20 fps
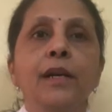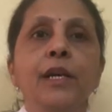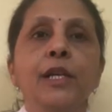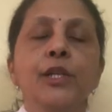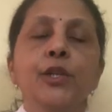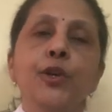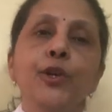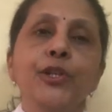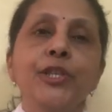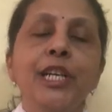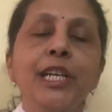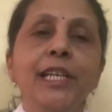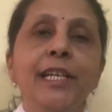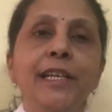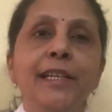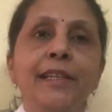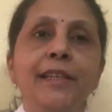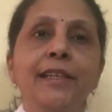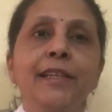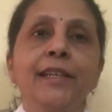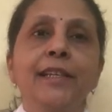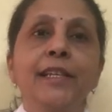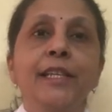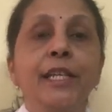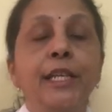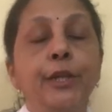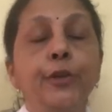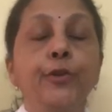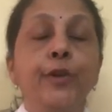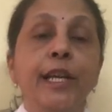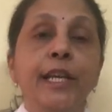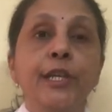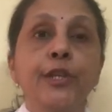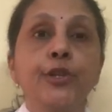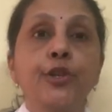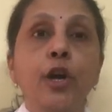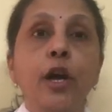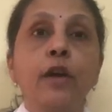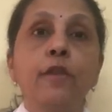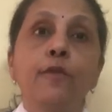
So children, did you enjoy